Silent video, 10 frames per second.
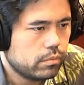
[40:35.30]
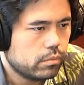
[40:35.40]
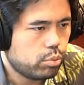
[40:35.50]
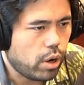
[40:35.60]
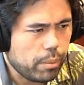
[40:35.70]

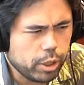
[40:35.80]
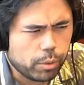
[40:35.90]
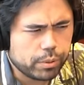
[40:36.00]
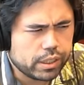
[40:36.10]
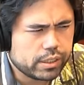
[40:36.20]
probably I'll
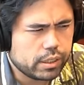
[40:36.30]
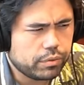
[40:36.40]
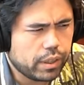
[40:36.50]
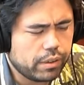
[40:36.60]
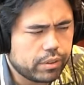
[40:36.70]
play
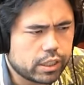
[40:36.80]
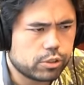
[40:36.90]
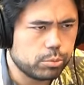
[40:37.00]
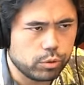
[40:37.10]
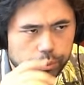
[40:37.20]
c5 next move I'm